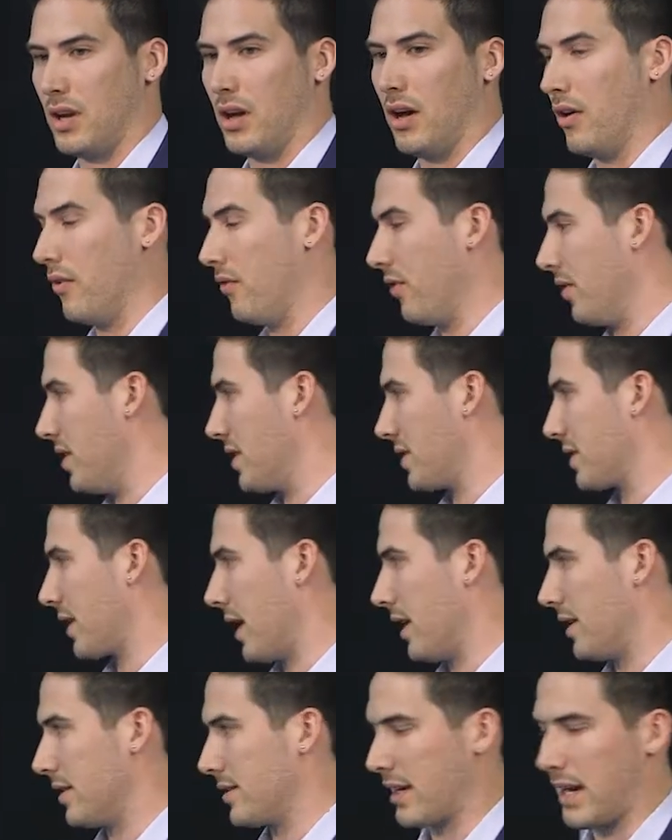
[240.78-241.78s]
of, in this
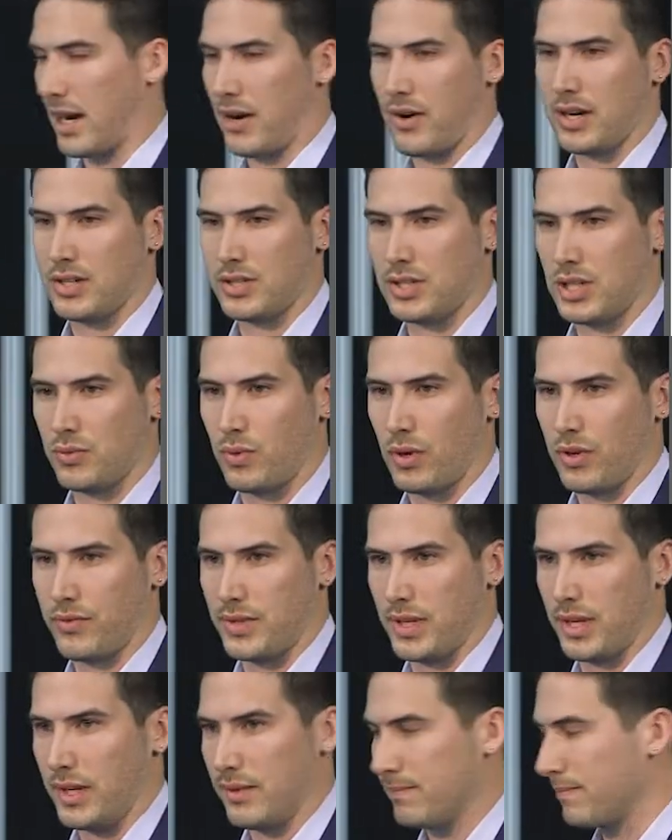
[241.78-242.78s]
case, KRAS
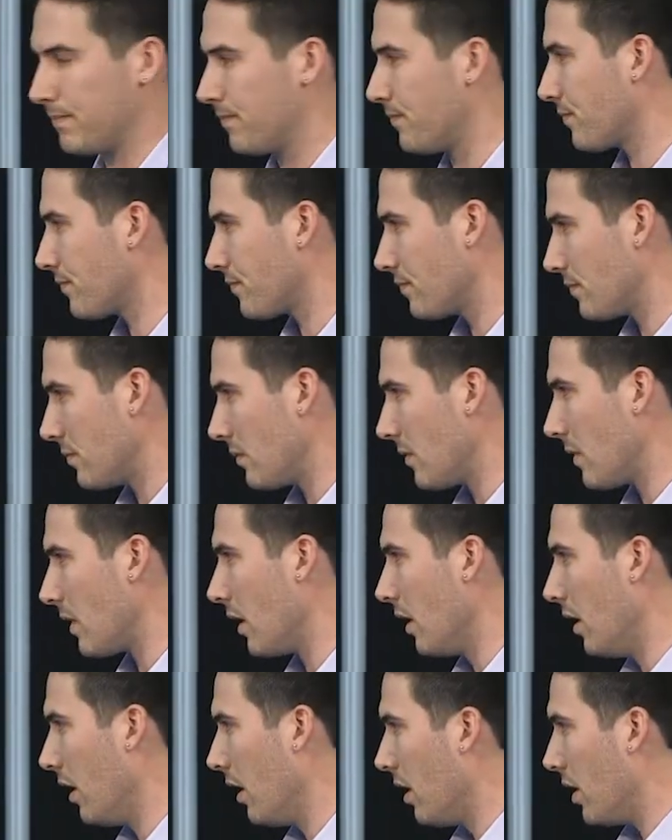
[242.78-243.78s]
G12D.
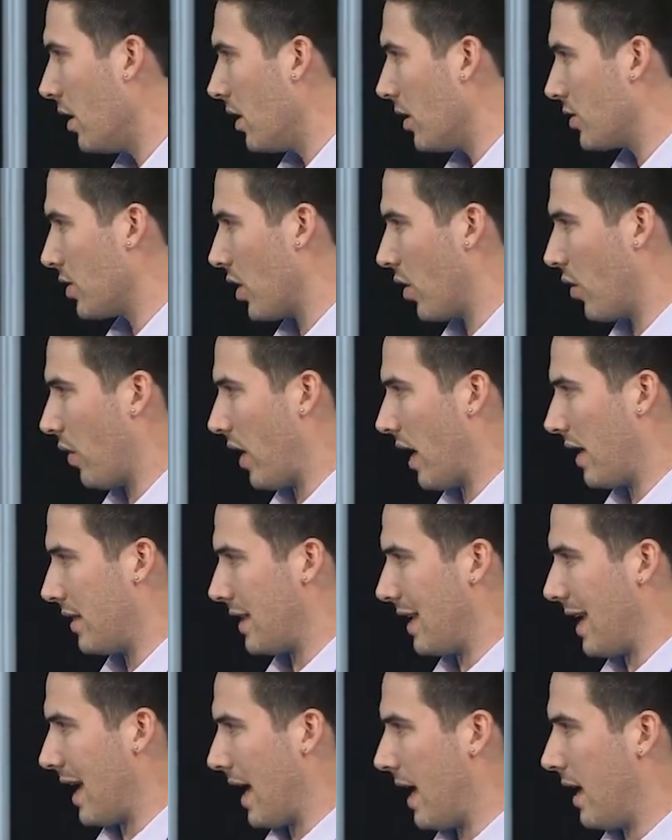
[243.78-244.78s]
So at
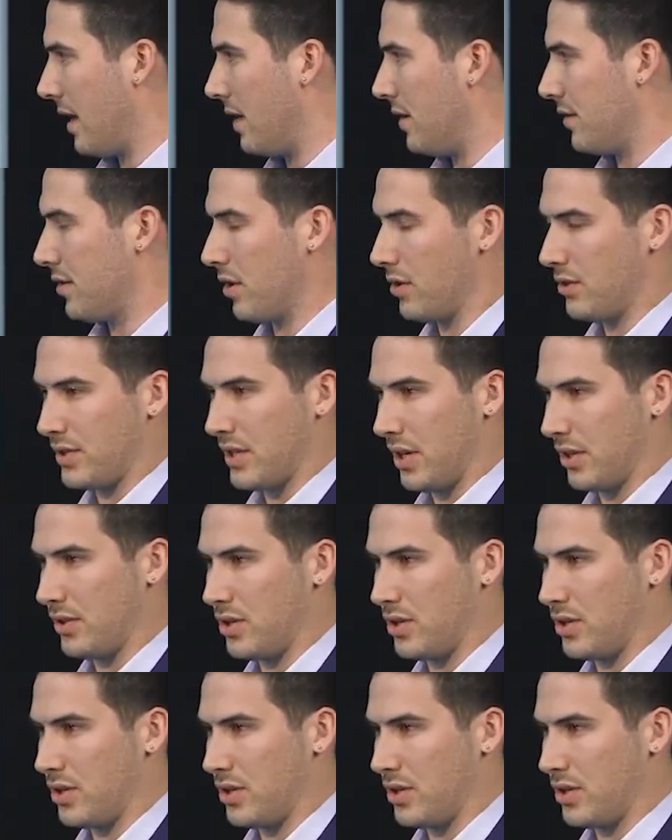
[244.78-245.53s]
the end, those cells